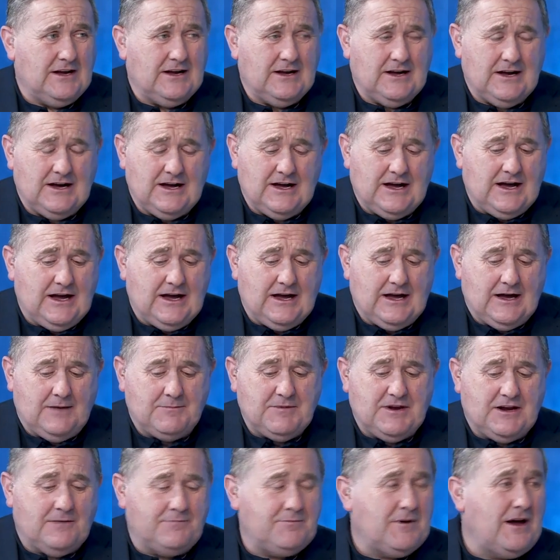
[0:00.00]

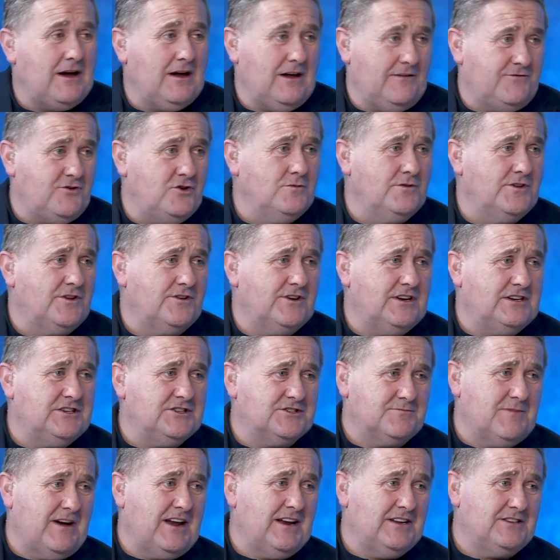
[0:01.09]
If you were the
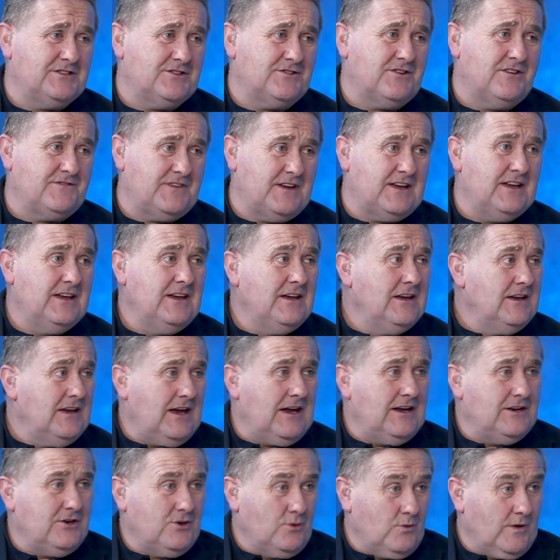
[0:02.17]
Rangers manager, Ruffy,
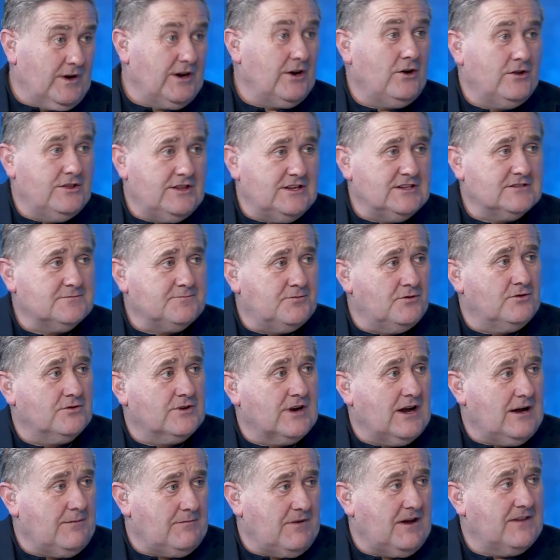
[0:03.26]
and you weren't on this
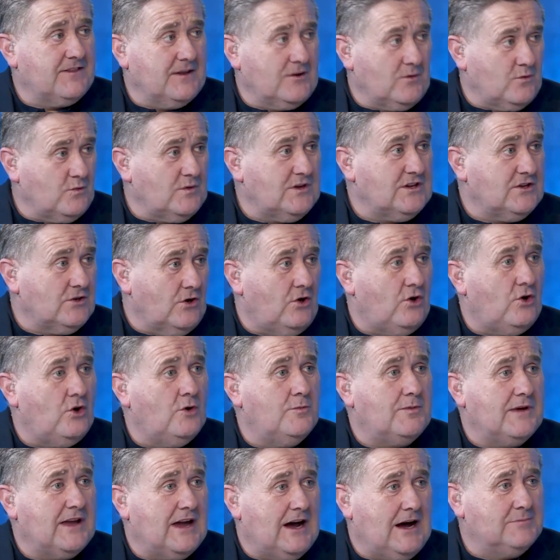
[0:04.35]
programme, I think we'd
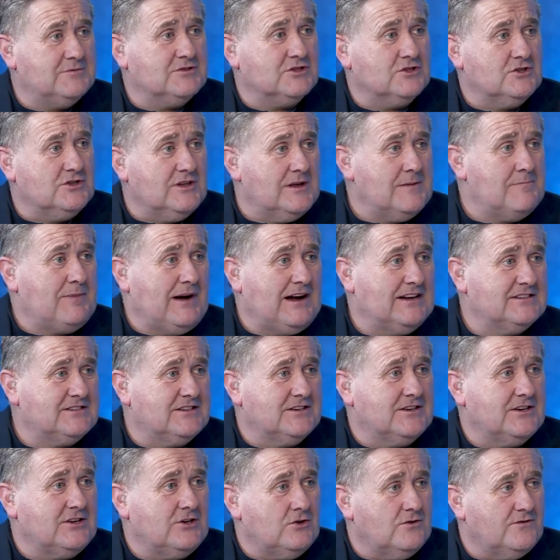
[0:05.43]
all be absolutely
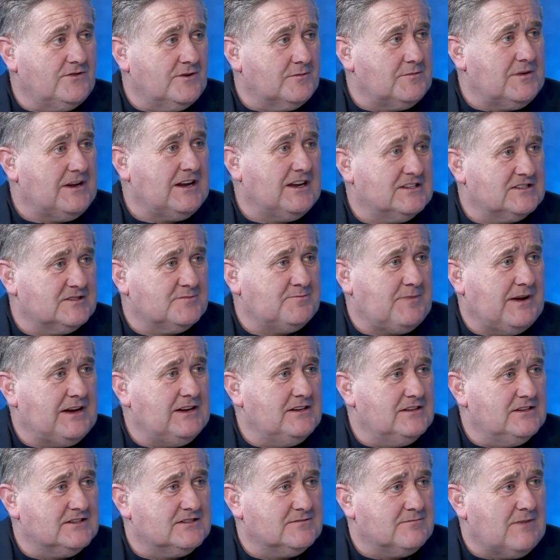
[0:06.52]
battering you for being a
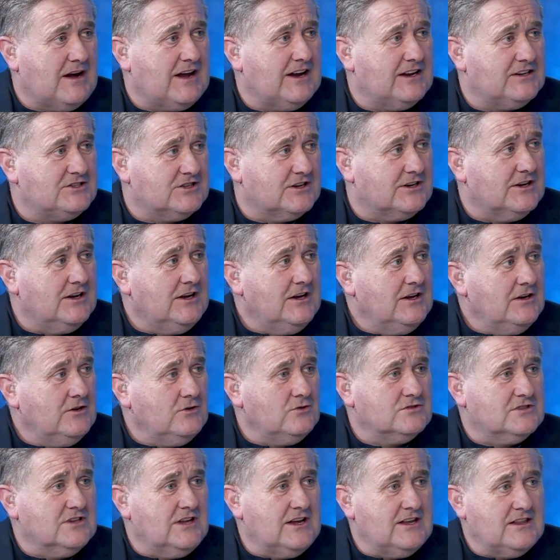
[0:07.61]
spineless manager
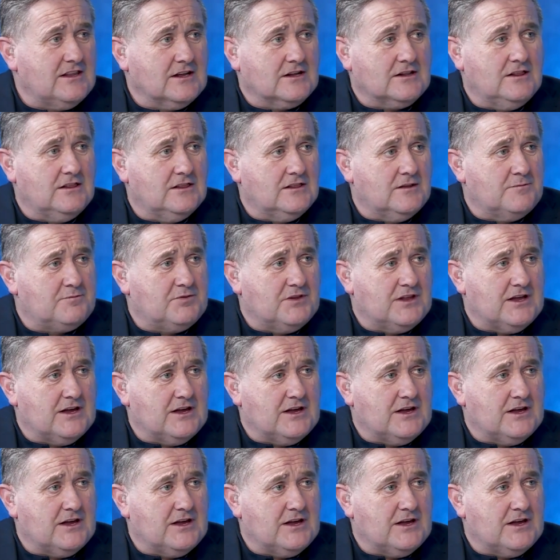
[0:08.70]
who's let the